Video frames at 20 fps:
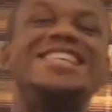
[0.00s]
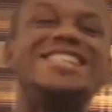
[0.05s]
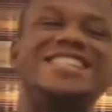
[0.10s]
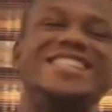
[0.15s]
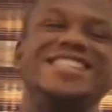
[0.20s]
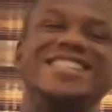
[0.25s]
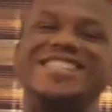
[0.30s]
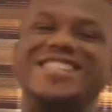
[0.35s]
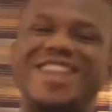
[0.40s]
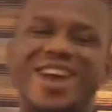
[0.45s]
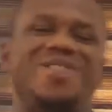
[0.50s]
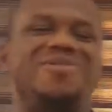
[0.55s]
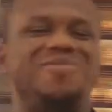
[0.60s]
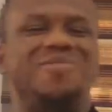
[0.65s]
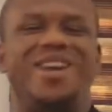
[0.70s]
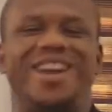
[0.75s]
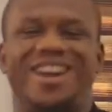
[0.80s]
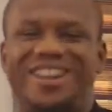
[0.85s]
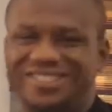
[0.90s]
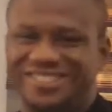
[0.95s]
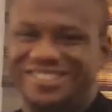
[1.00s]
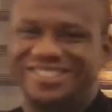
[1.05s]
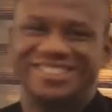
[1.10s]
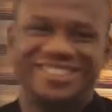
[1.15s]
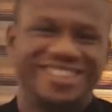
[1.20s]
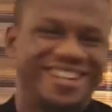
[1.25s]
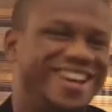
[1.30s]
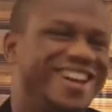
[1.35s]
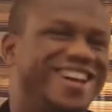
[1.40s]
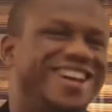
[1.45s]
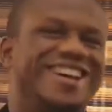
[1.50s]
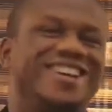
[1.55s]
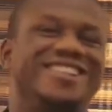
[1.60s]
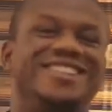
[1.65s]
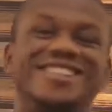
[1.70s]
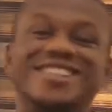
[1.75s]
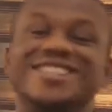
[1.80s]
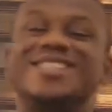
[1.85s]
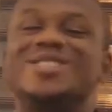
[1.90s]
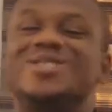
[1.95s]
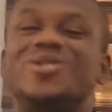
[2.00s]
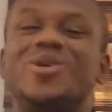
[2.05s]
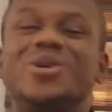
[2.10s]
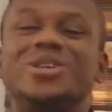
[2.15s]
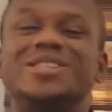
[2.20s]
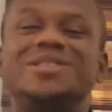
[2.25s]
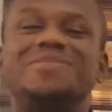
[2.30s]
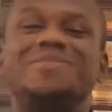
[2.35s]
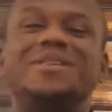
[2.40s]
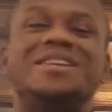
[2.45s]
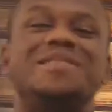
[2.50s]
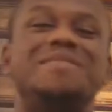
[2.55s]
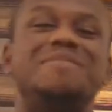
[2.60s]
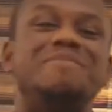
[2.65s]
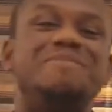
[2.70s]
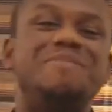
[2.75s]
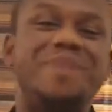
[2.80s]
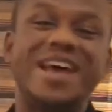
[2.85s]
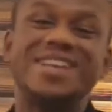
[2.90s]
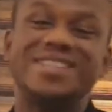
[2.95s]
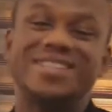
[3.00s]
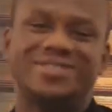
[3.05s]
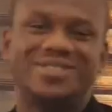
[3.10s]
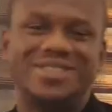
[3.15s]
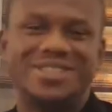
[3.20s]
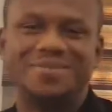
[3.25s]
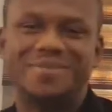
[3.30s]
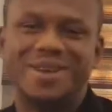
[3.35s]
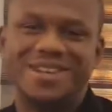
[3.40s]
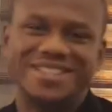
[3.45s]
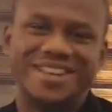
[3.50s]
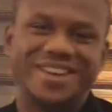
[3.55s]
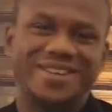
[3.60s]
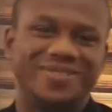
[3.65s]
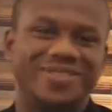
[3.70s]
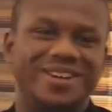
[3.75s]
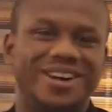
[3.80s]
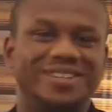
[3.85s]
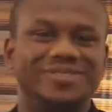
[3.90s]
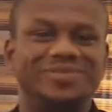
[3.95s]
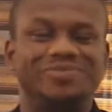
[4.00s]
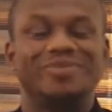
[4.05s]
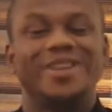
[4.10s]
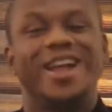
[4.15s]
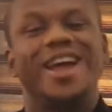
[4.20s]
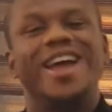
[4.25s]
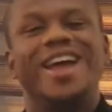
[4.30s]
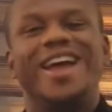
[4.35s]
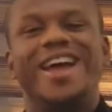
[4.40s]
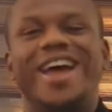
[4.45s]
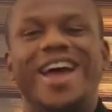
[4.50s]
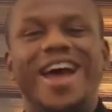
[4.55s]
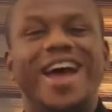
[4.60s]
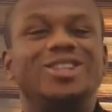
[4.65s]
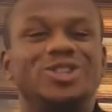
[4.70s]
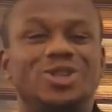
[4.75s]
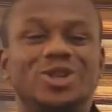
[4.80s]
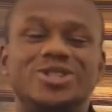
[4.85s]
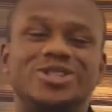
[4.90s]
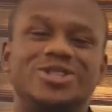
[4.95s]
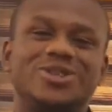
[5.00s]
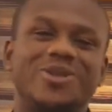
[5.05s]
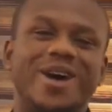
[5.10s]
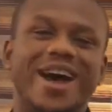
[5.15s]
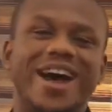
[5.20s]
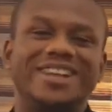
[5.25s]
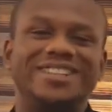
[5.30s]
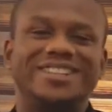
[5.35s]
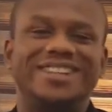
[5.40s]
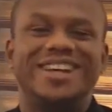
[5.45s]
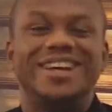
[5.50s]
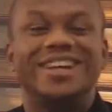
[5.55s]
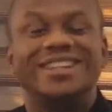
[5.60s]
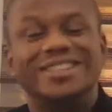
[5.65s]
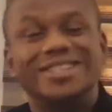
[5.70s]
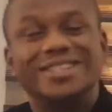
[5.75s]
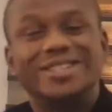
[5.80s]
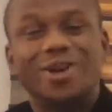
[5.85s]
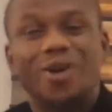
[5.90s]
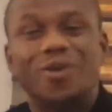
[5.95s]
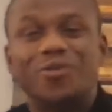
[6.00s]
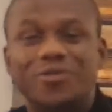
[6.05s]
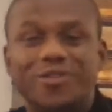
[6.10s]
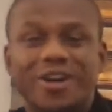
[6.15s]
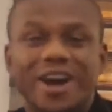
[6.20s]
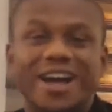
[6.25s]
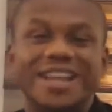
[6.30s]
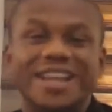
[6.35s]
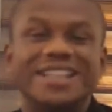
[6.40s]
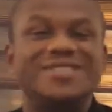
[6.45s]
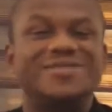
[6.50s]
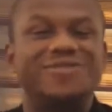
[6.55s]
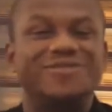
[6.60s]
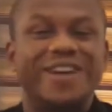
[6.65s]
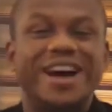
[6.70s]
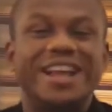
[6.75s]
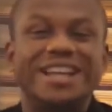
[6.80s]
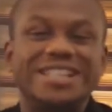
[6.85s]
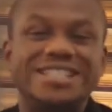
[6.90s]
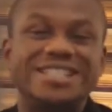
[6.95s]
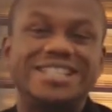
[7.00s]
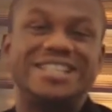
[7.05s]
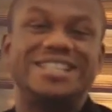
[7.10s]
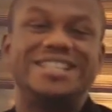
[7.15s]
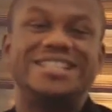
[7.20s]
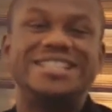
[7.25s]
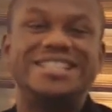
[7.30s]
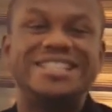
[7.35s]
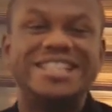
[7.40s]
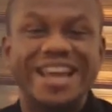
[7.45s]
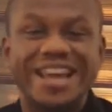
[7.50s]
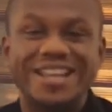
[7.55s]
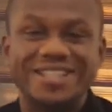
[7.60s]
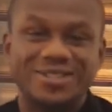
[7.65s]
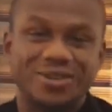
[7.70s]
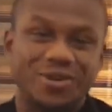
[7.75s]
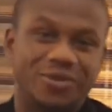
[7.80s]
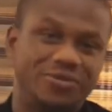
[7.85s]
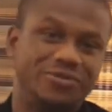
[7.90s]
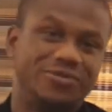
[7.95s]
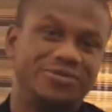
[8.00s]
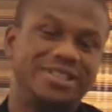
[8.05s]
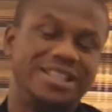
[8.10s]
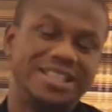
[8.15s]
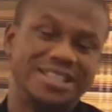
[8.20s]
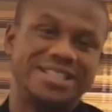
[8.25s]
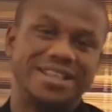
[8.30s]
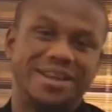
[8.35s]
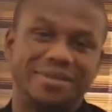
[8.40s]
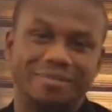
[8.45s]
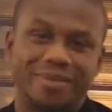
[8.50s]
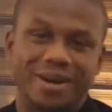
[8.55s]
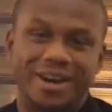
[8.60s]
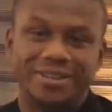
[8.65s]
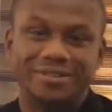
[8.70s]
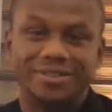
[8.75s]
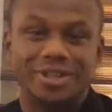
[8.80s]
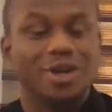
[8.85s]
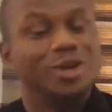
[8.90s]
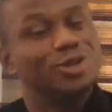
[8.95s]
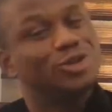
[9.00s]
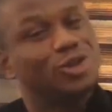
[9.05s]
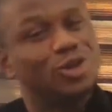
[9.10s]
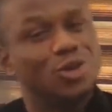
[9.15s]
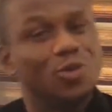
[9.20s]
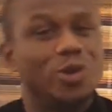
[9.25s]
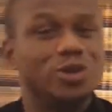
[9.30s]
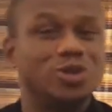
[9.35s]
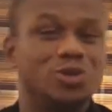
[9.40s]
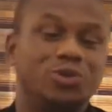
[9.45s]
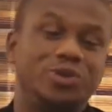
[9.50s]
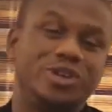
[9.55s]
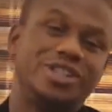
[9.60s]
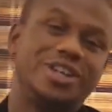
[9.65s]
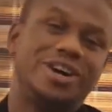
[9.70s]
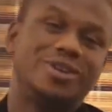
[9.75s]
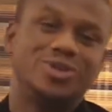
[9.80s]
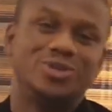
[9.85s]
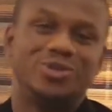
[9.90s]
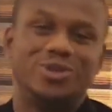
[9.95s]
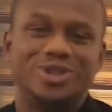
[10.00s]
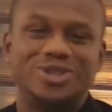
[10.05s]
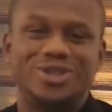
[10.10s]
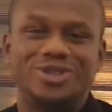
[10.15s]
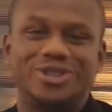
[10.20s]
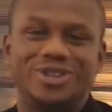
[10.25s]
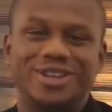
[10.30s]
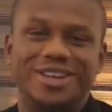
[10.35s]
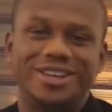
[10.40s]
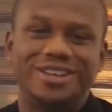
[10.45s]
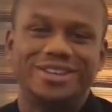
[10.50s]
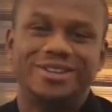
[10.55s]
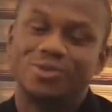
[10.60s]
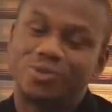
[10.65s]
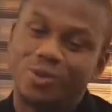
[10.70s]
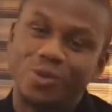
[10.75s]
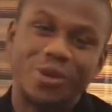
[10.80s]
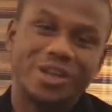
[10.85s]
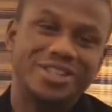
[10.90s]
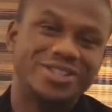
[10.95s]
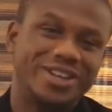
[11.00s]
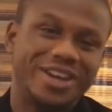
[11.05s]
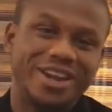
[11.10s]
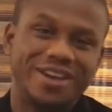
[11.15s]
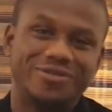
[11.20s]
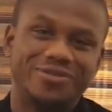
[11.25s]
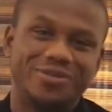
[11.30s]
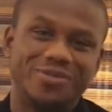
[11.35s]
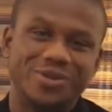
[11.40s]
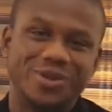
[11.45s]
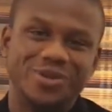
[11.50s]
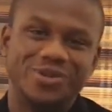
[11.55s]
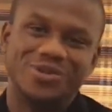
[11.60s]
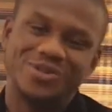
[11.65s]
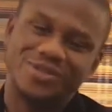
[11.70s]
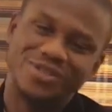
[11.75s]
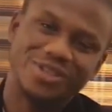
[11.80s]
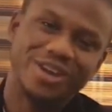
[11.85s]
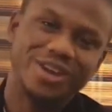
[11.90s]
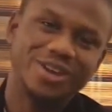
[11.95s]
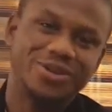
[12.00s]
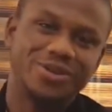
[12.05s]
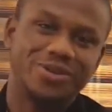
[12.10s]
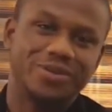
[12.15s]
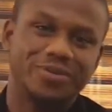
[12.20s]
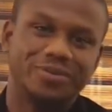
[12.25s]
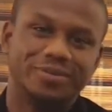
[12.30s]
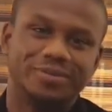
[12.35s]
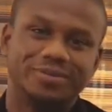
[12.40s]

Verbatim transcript: and gentlemen, this is going to be the best Christmas ever. And just to add, this offer is valid till the 10th of December, so you want to reach out to us today. We wait to hear from you. Thank you.